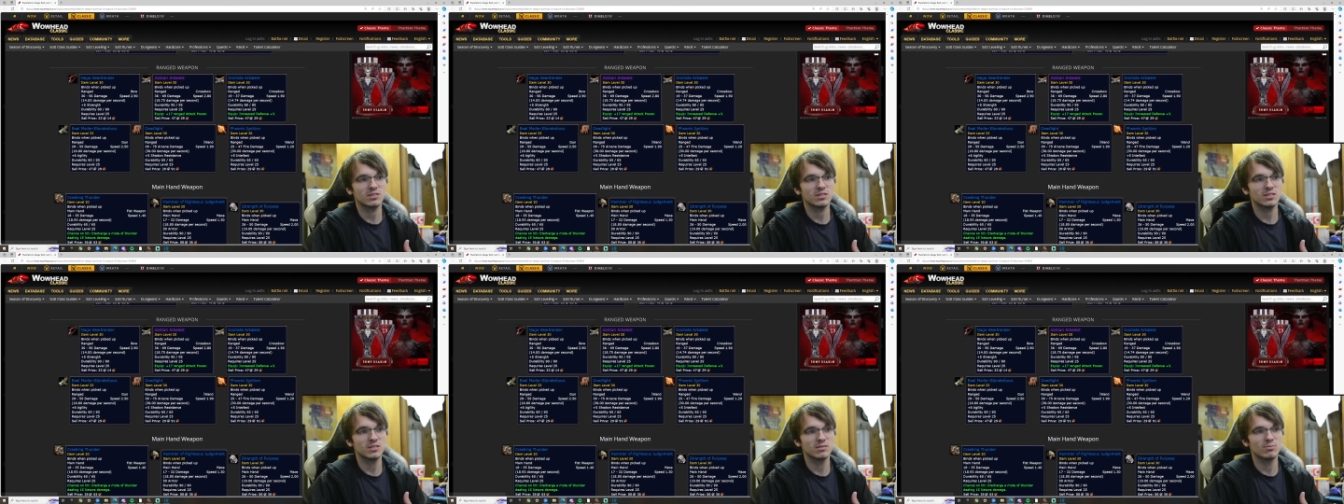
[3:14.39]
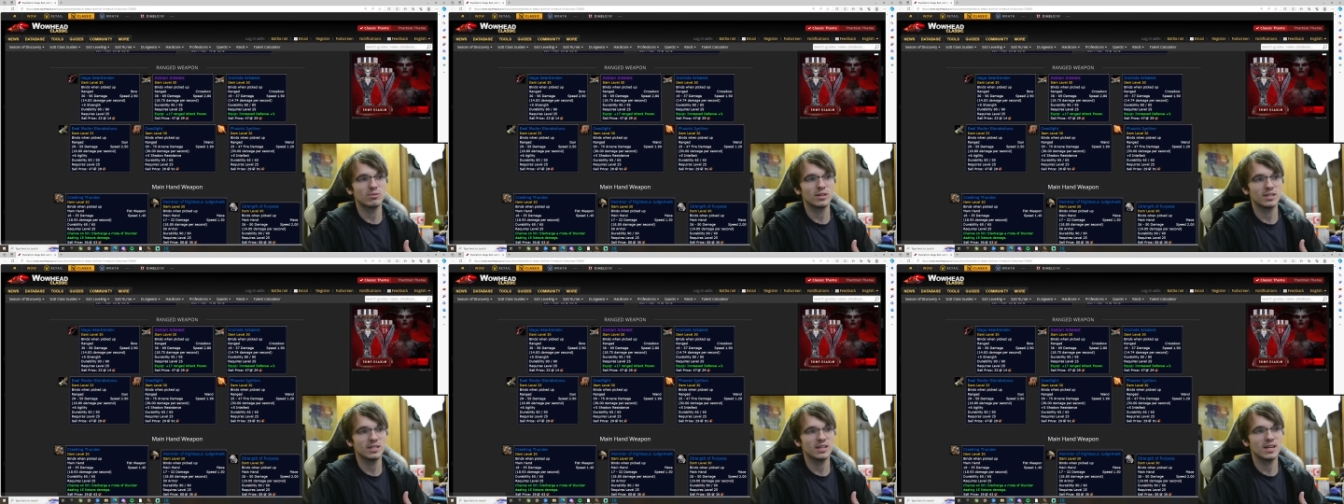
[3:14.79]
this is
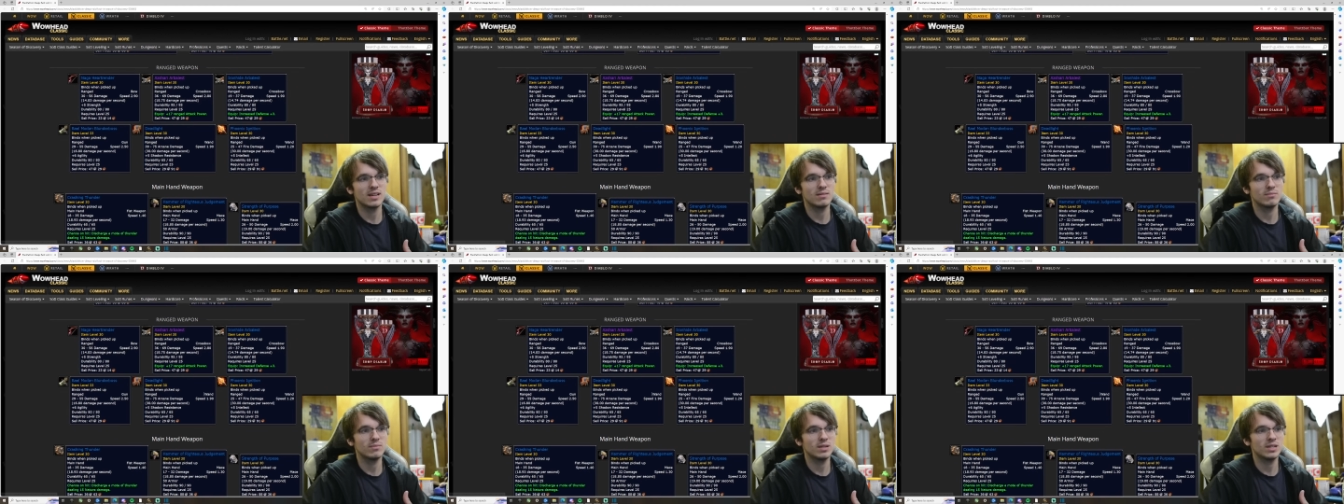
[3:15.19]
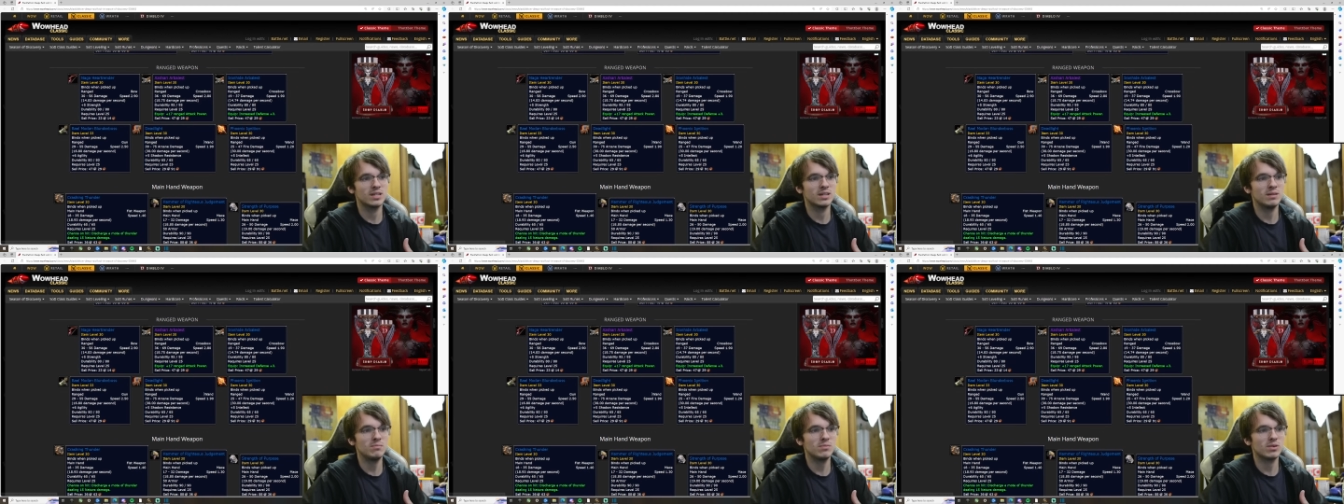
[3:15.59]
pretty dang big
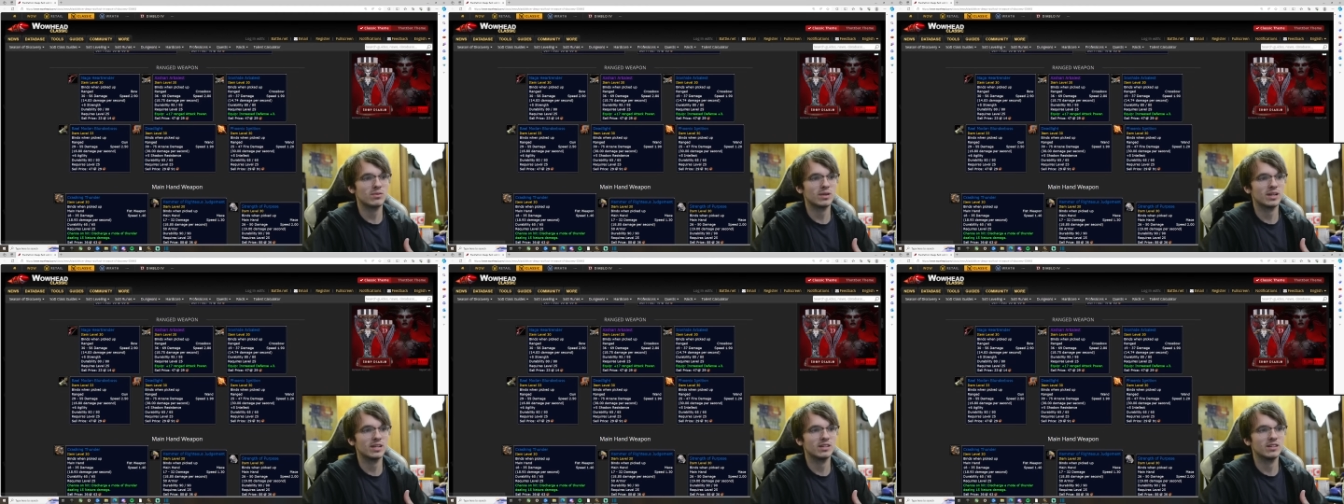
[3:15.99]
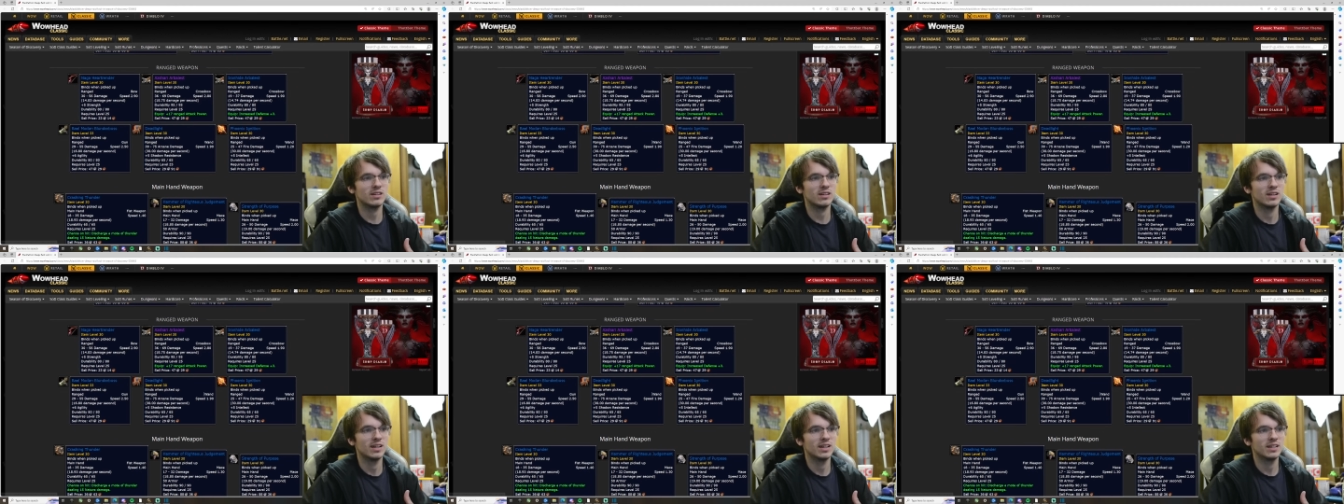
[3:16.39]
number right
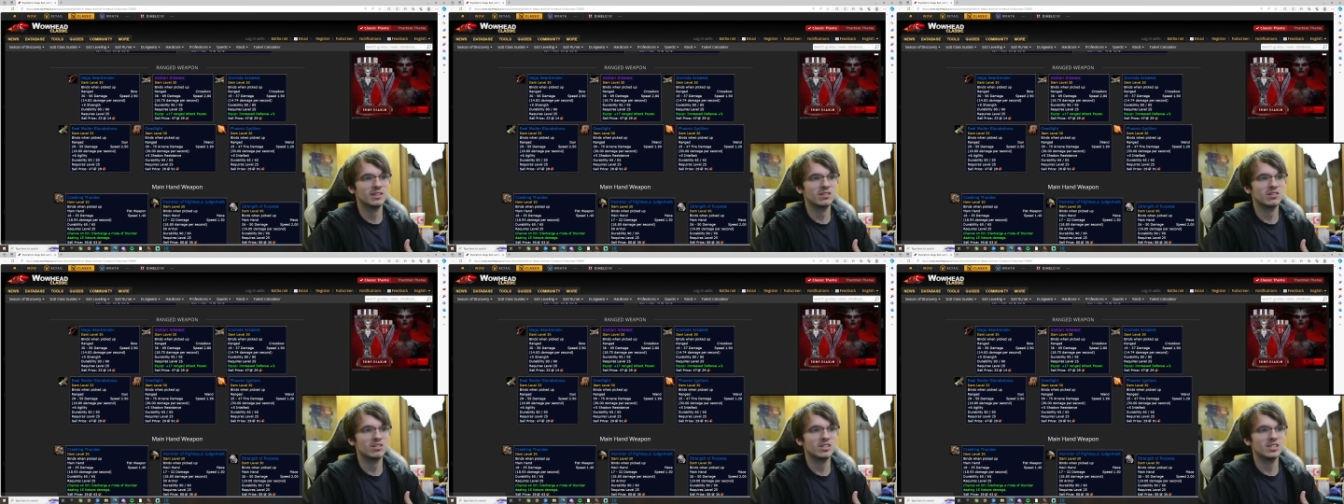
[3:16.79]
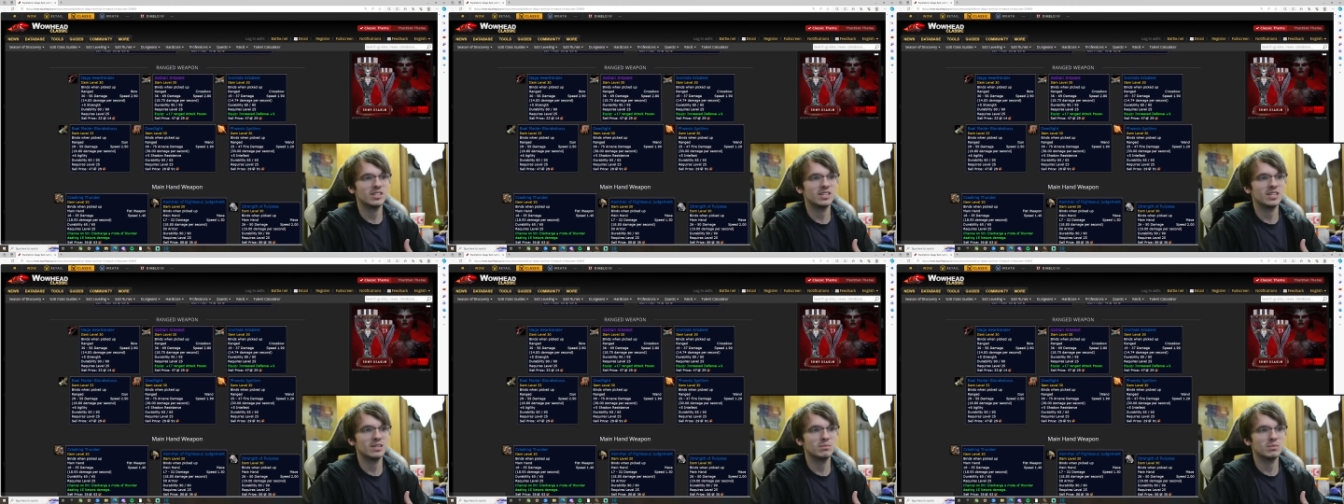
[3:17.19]
here 30
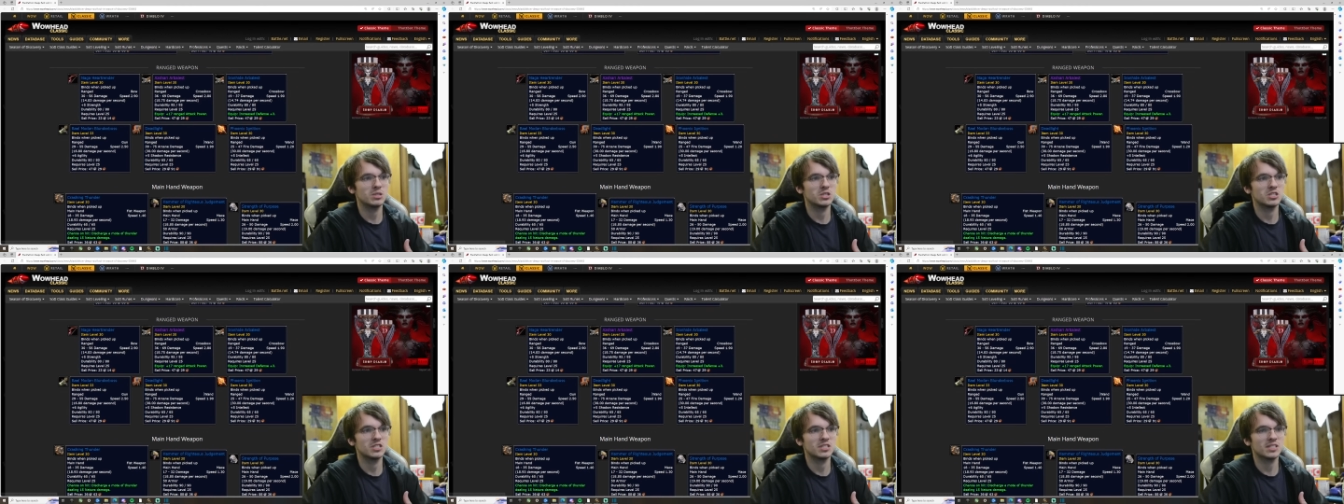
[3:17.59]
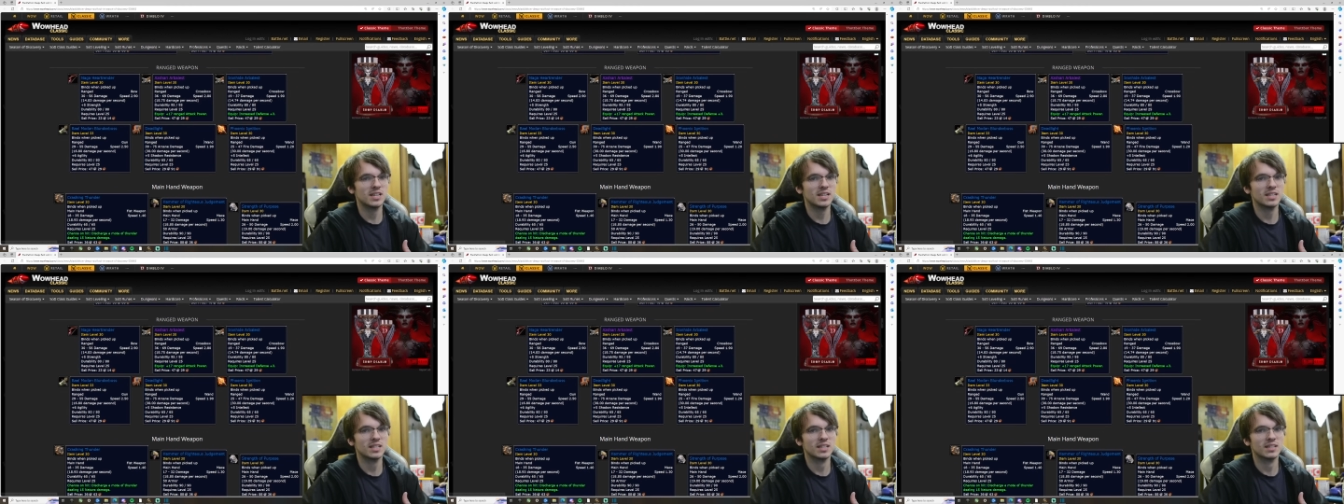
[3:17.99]
damage a
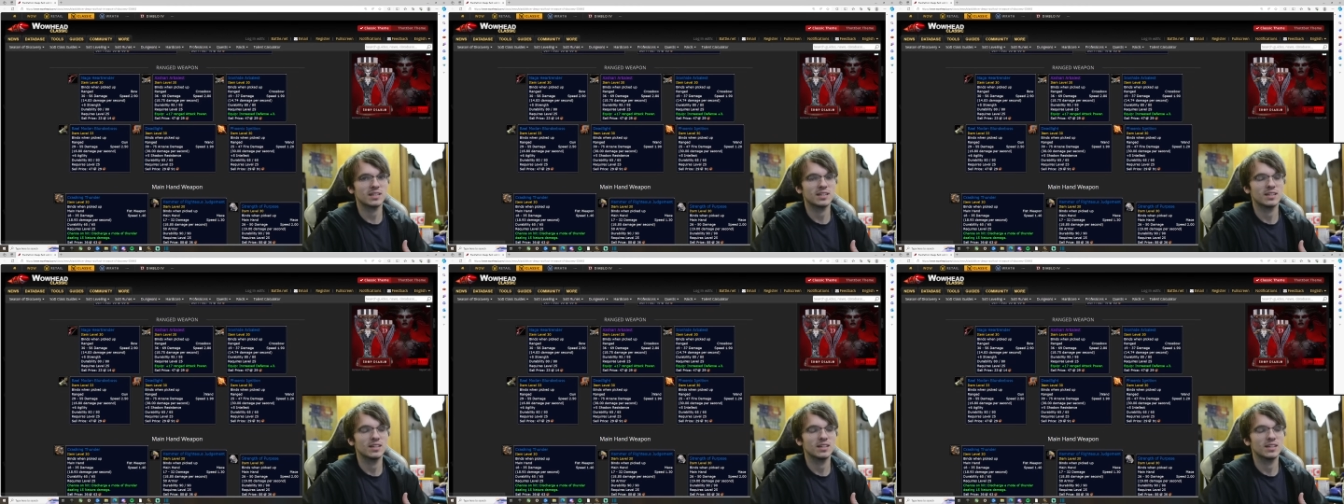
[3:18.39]
second